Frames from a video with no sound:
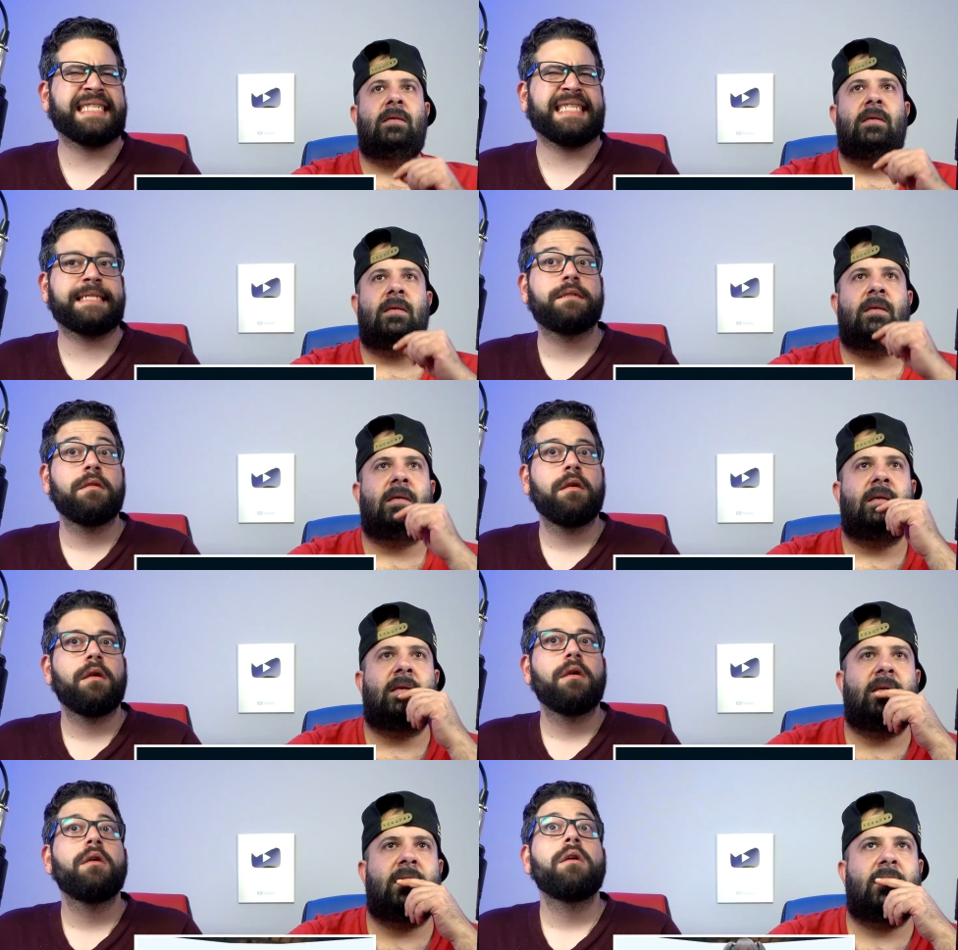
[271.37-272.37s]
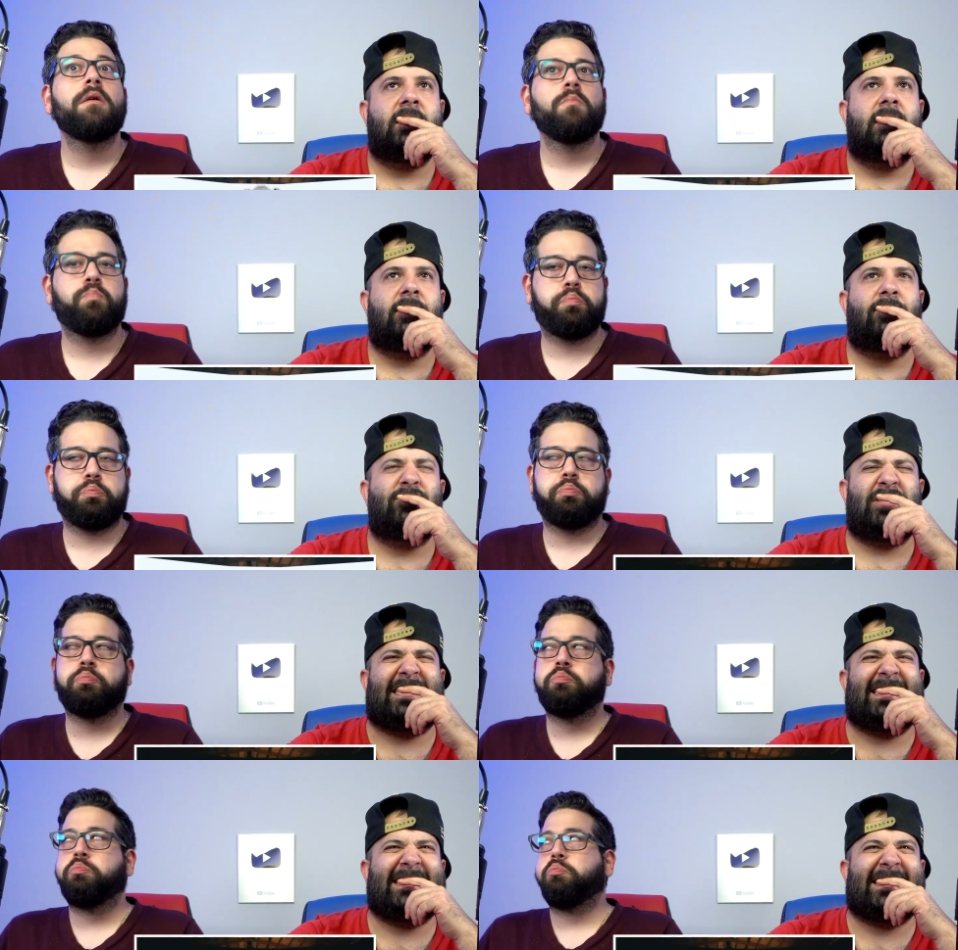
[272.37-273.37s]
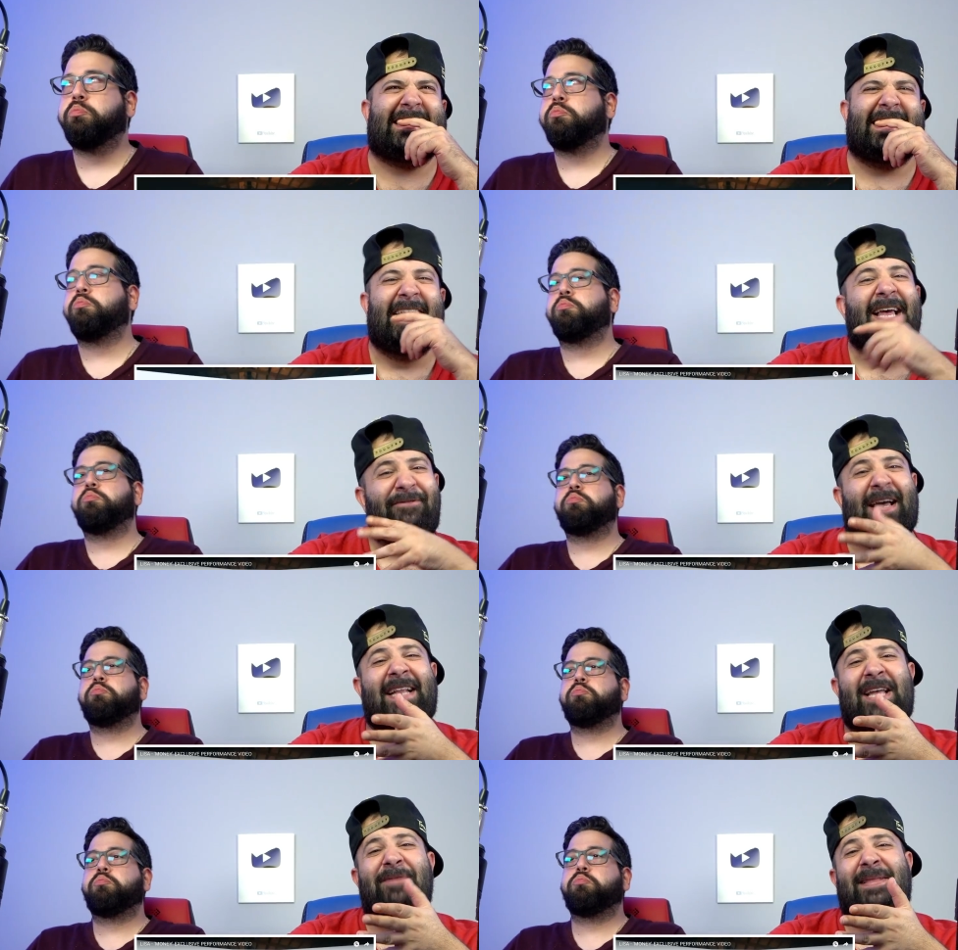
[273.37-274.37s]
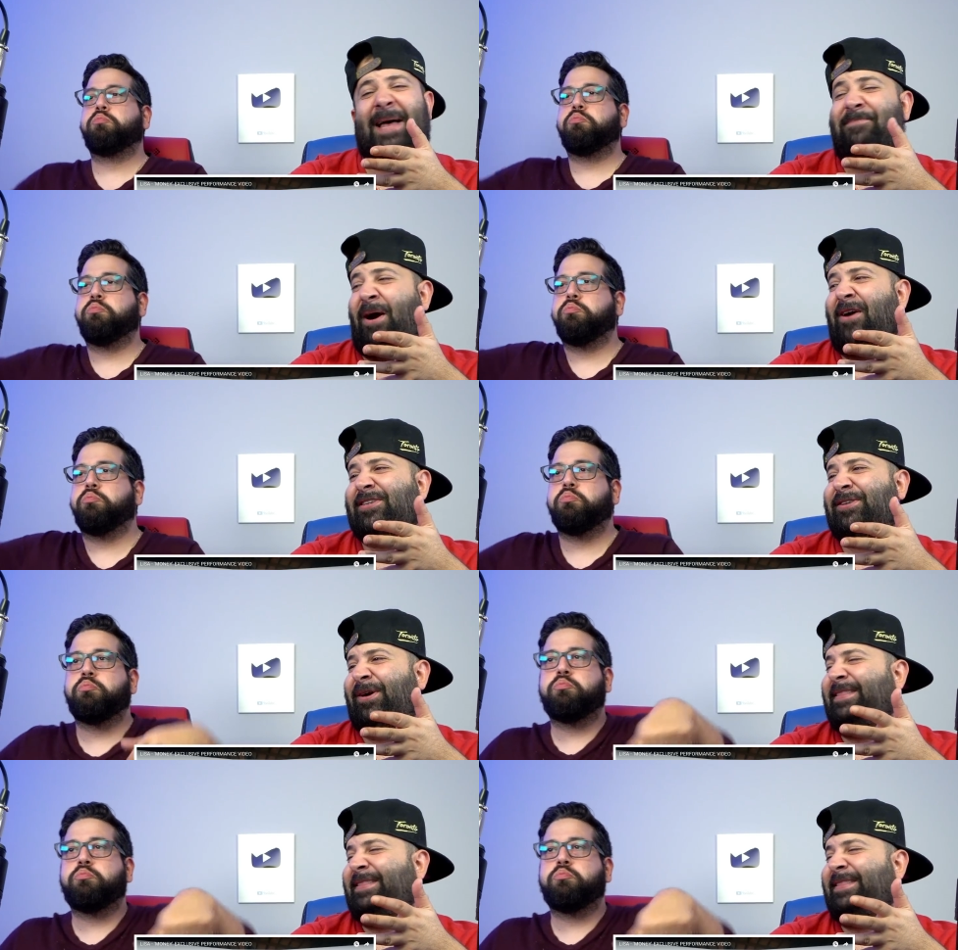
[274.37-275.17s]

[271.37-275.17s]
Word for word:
Speaker 1: talk. We gotta talk about the bars though on